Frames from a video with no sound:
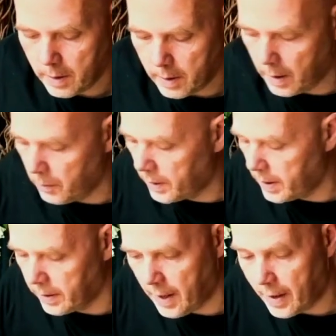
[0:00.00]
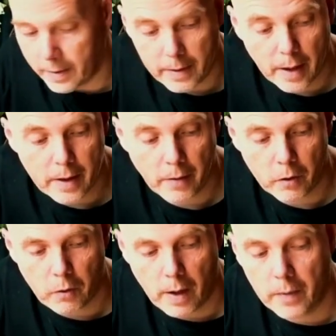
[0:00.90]
Yeah, wicked. That
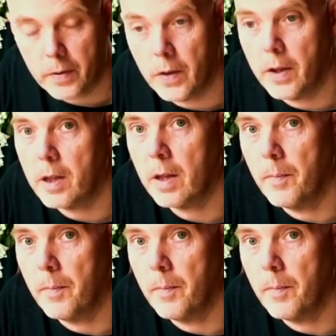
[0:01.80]
sounds great. So this